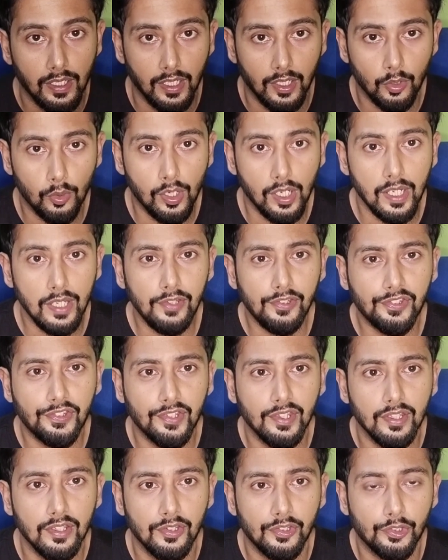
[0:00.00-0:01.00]
Hello
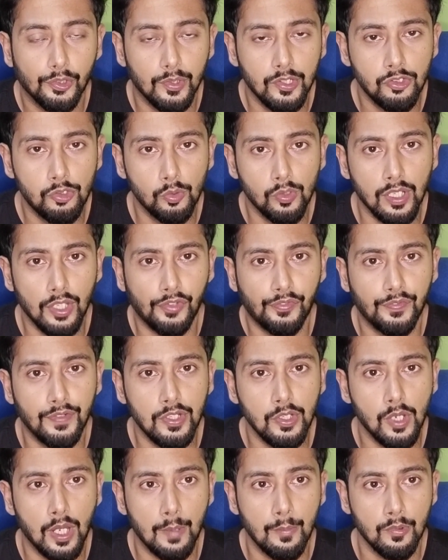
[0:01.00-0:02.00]
guys, so in today's
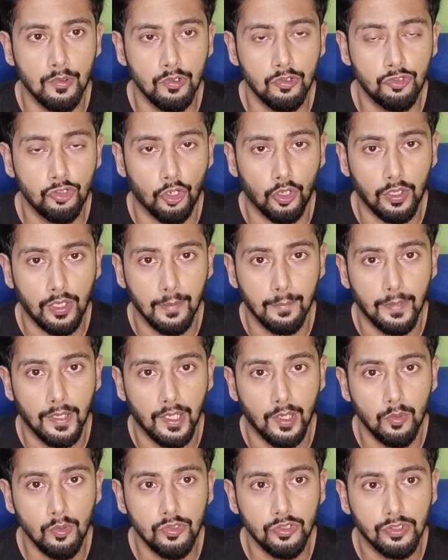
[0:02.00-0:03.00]
video I'm going to talk
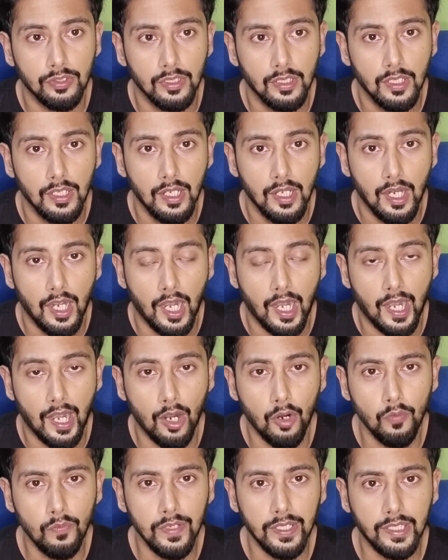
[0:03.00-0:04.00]
about
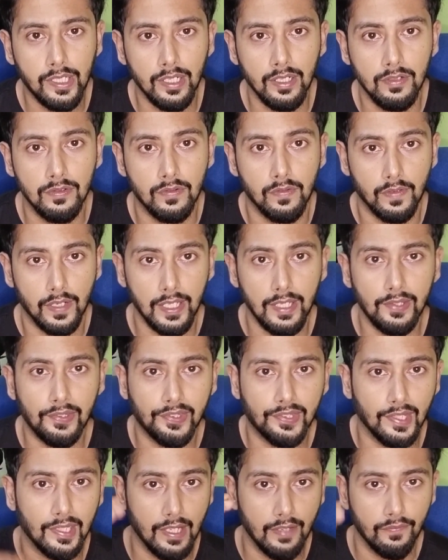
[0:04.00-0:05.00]
how we can
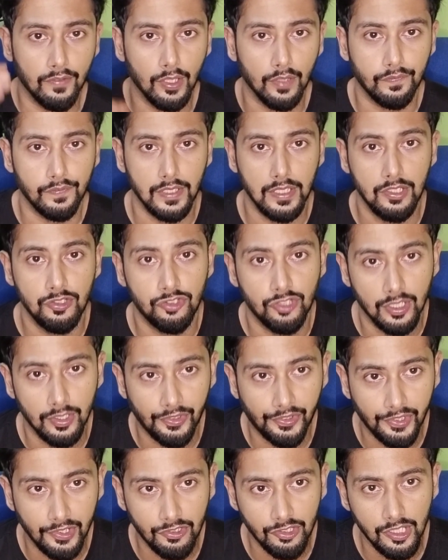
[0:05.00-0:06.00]
raise the level of
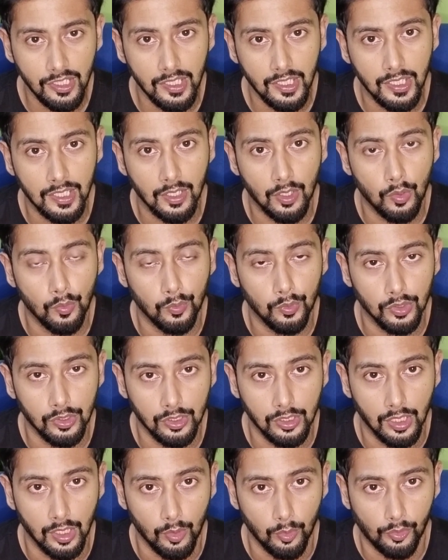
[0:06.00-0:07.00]
intensity in our
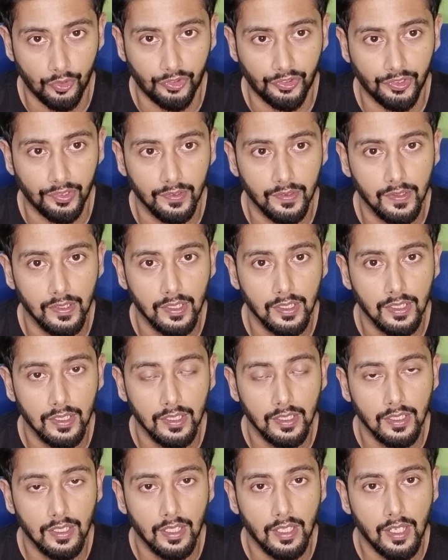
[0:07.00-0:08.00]
workouts.
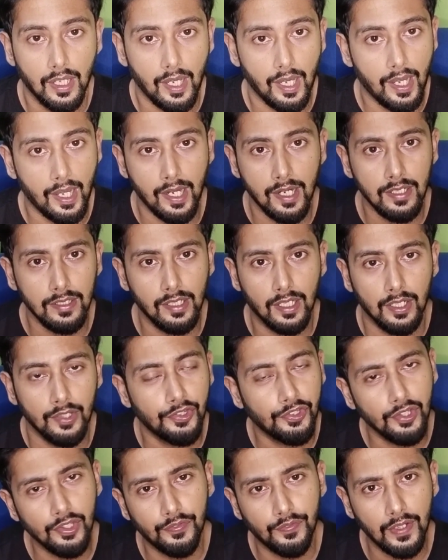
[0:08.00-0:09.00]
And the
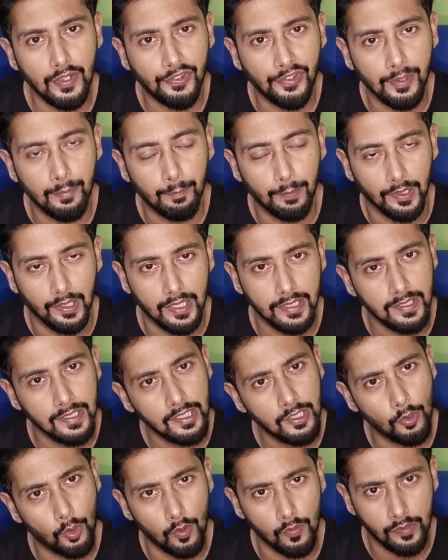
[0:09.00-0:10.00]
answer is very simple, I
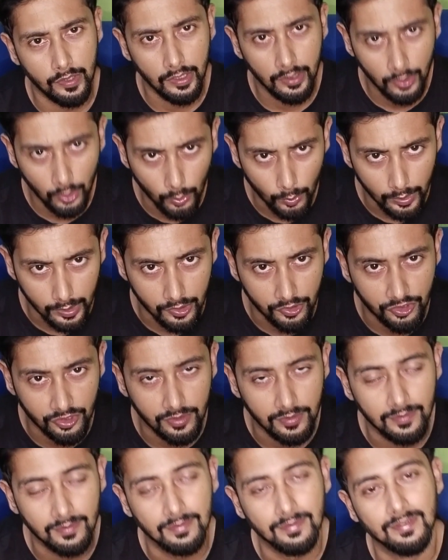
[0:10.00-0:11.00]
think you already know
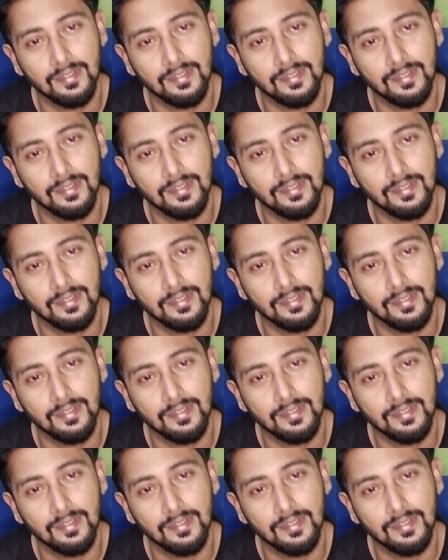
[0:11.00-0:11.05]
it.